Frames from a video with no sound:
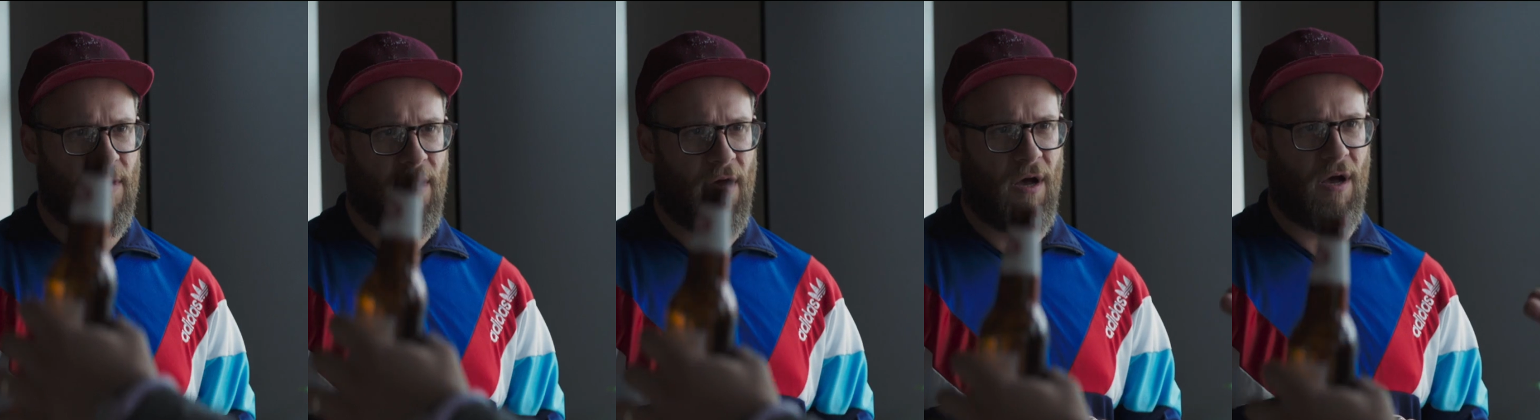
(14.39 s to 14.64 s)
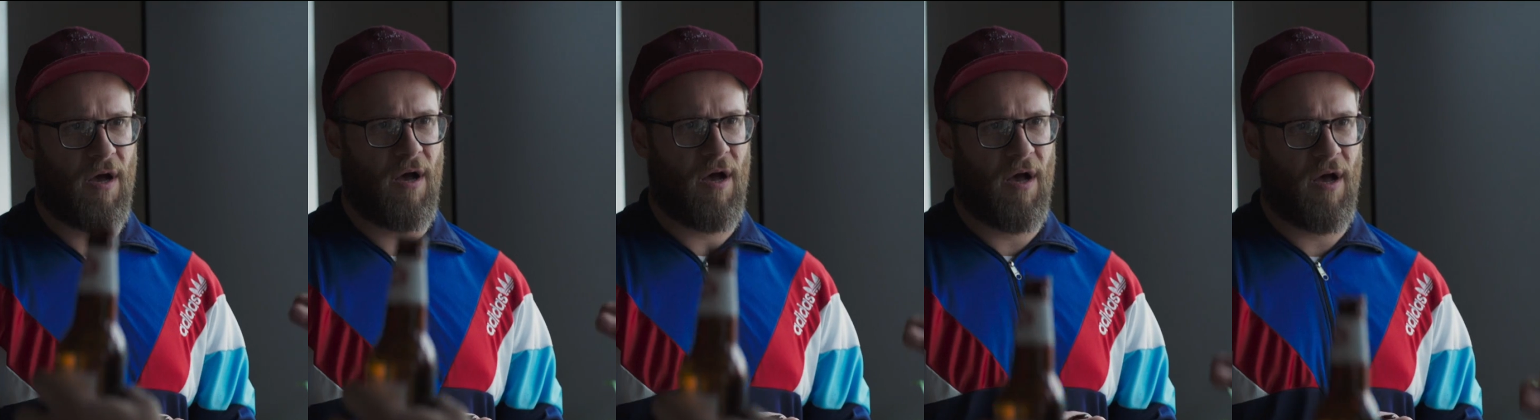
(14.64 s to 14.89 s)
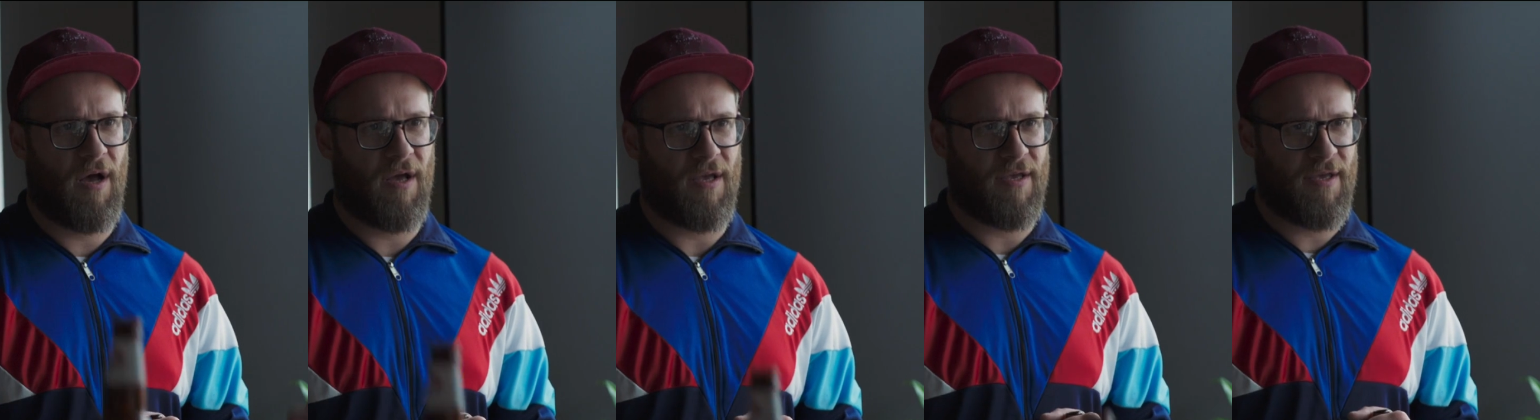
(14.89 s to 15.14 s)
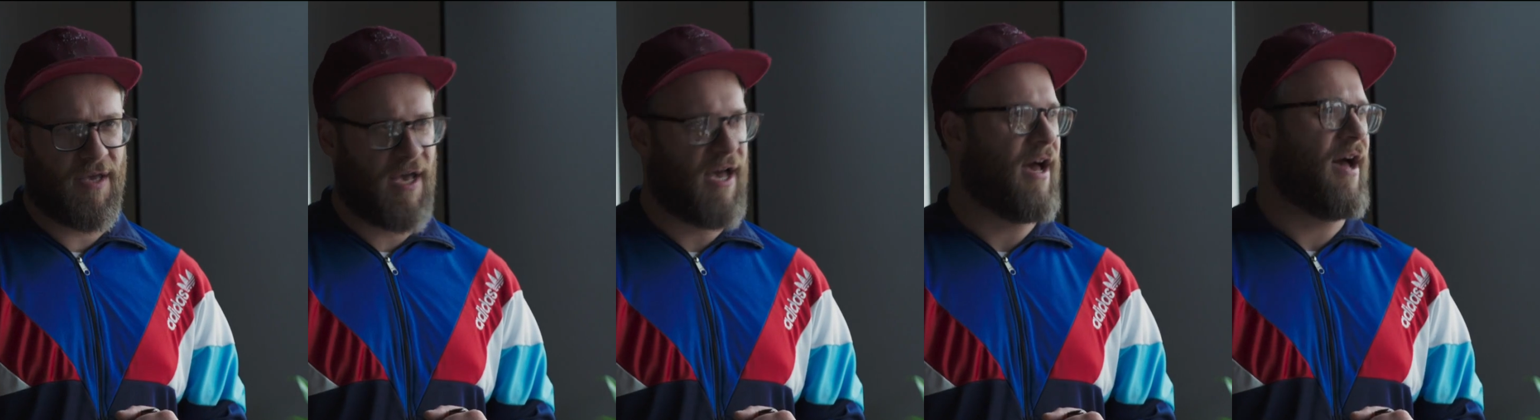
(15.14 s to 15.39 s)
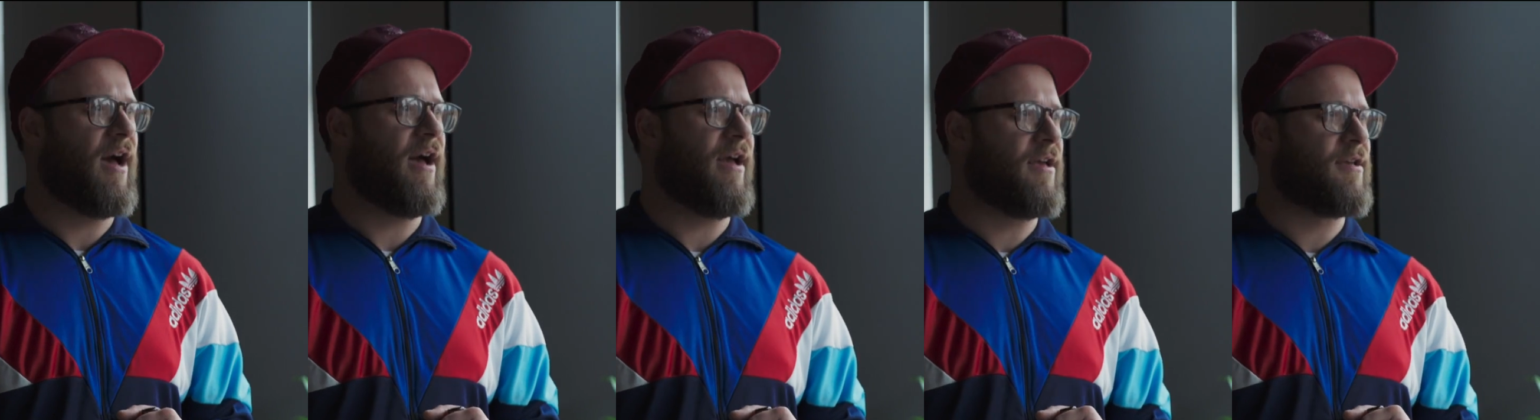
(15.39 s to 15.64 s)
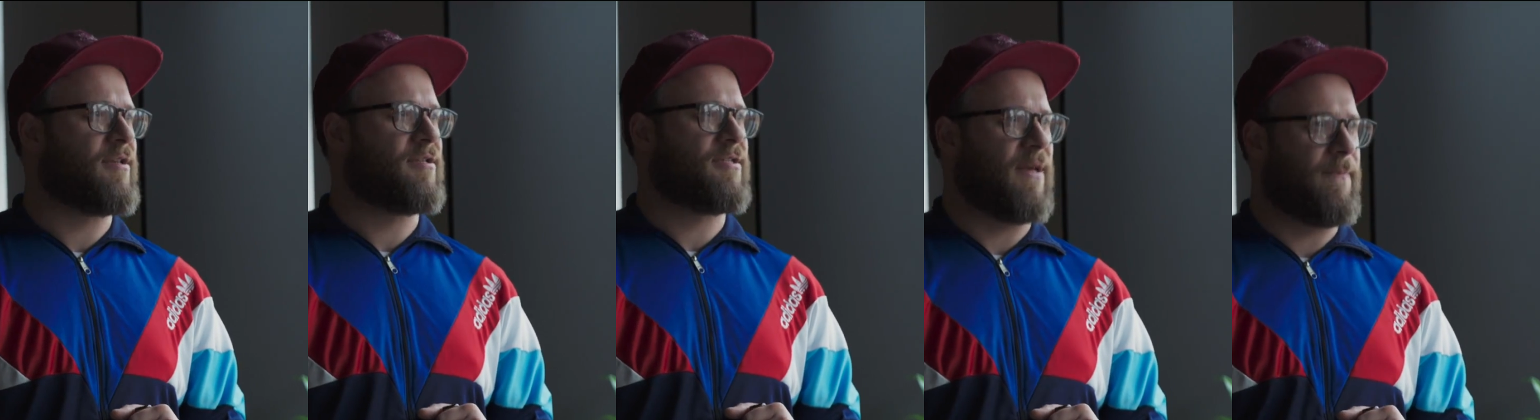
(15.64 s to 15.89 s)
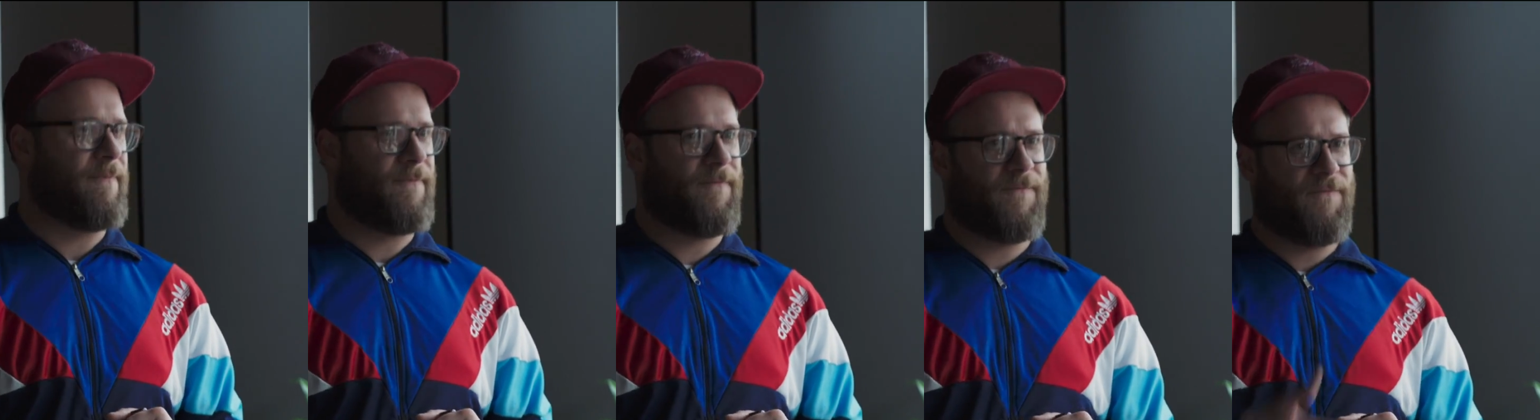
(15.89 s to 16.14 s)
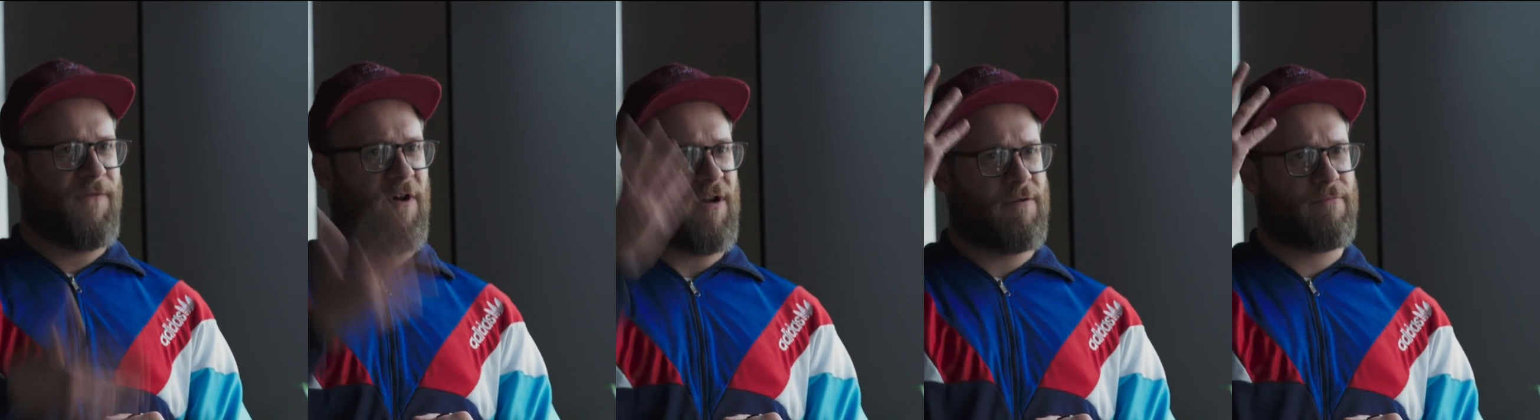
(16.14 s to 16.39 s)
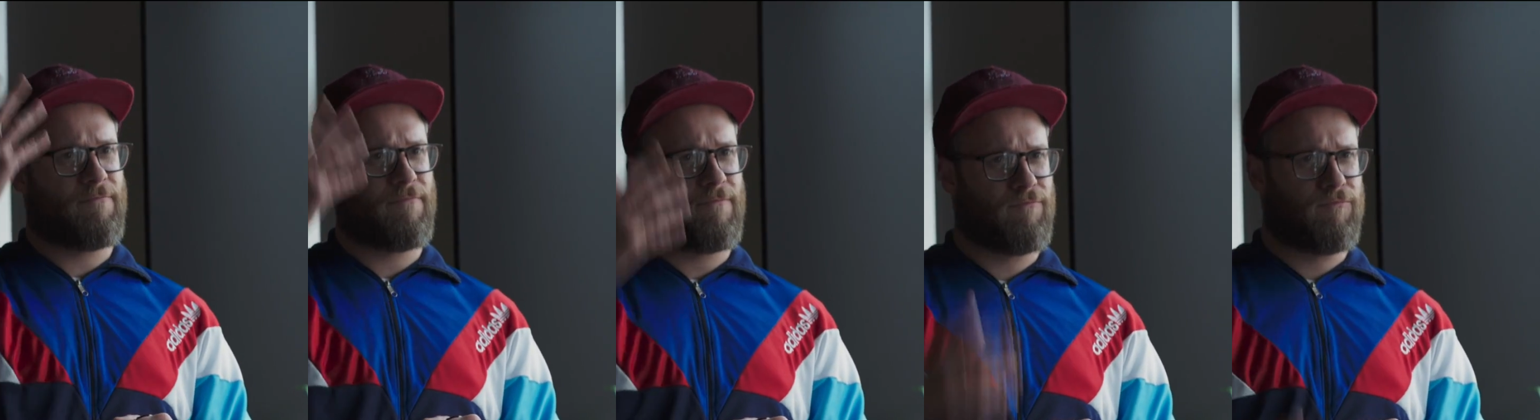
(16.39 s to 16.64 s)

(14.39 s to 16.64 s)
Uh, yeah, except fuck